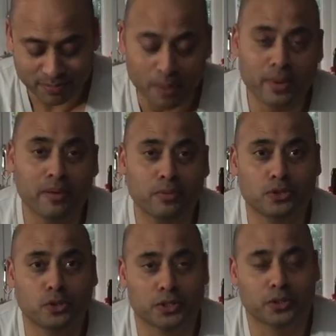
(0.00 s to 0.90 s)
I may have
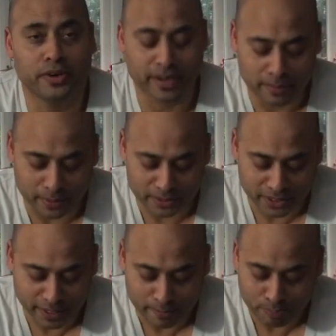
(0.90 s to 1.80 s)
put too much coriander
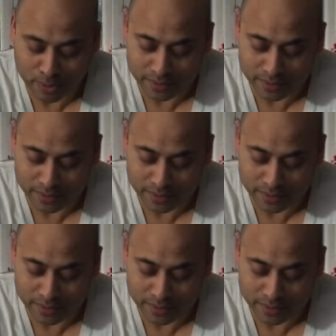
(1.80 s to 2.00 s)
powder in it,